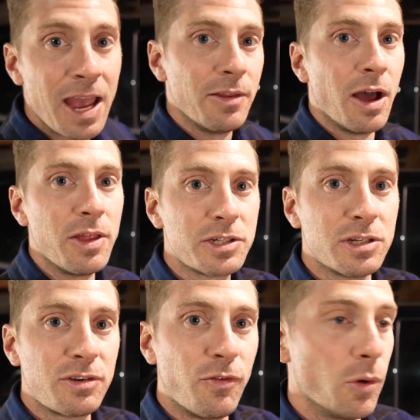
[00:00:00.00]
Now this
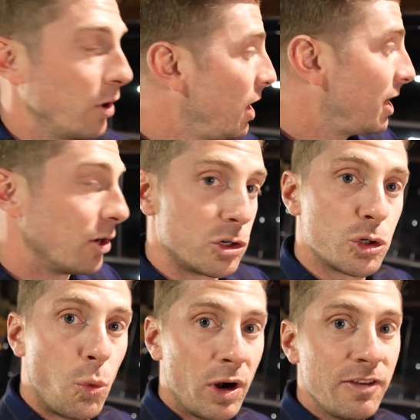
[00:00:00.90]
is for your
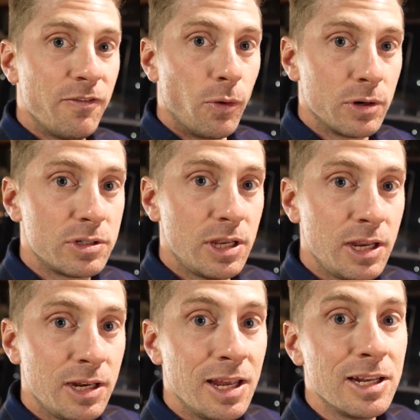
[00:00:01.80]

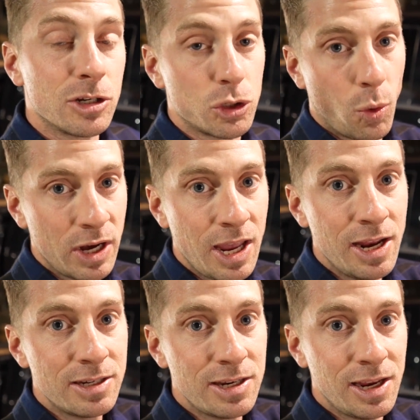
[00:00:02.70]
2014 to
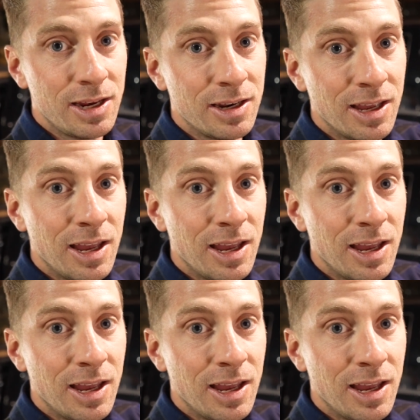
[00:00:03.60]
2018